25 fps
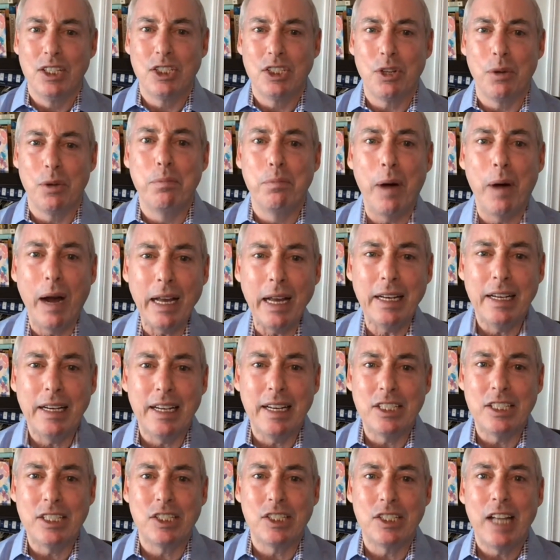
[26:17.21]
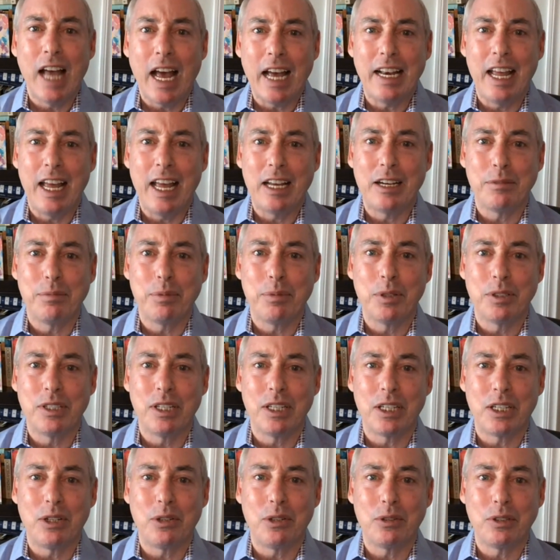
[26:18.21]
So Biden has not had a
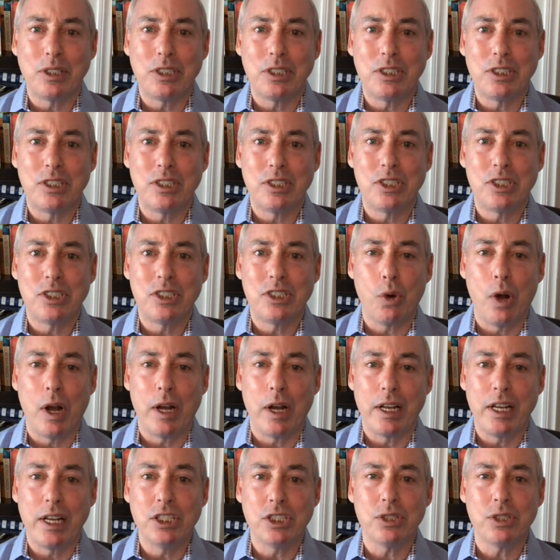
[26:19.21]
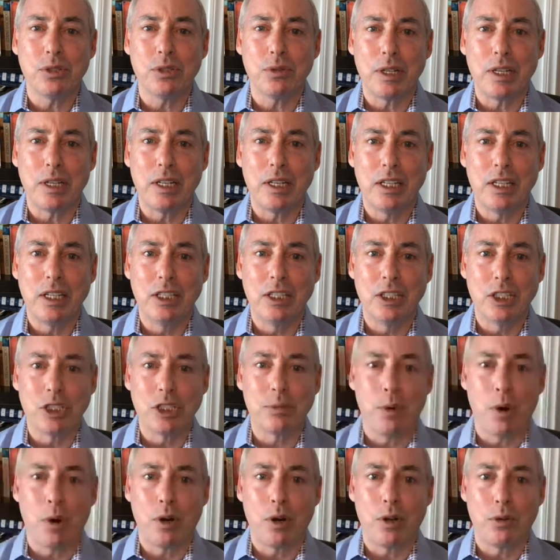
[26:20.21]
particularly strong history in
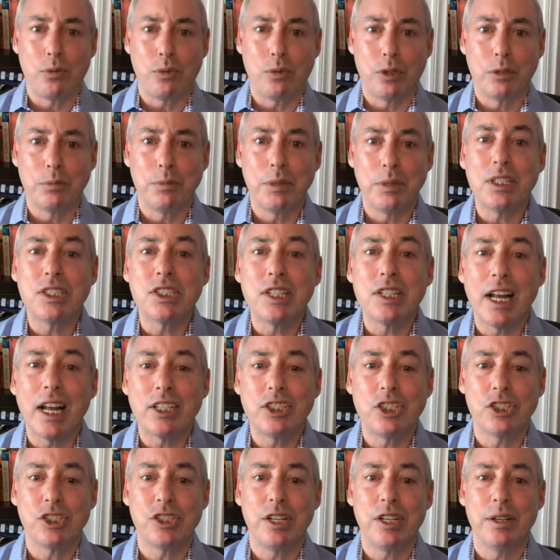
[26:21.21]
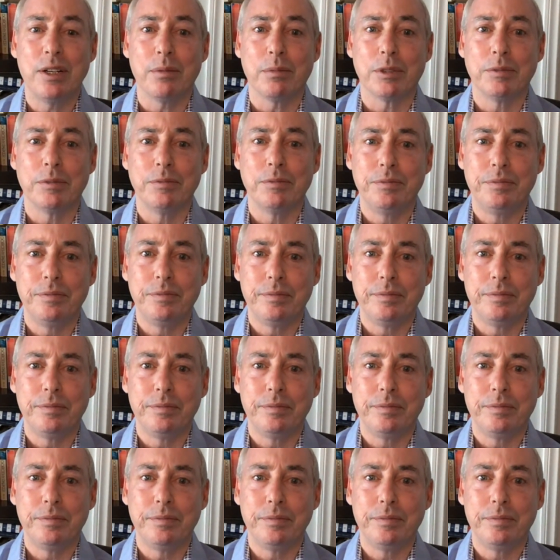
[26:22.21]
this part of the world, but it's not just him.